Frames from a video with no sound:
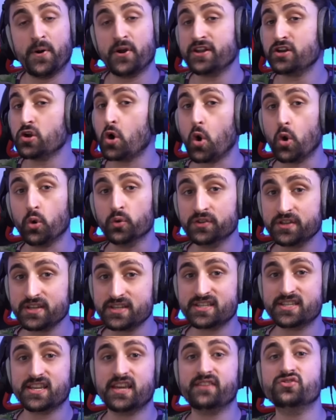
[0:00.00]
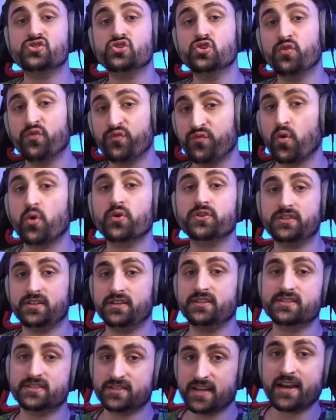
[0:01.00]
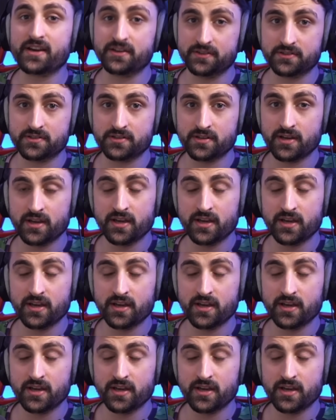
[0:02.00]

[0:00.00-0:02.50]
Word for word: it only saves you 14 seconds.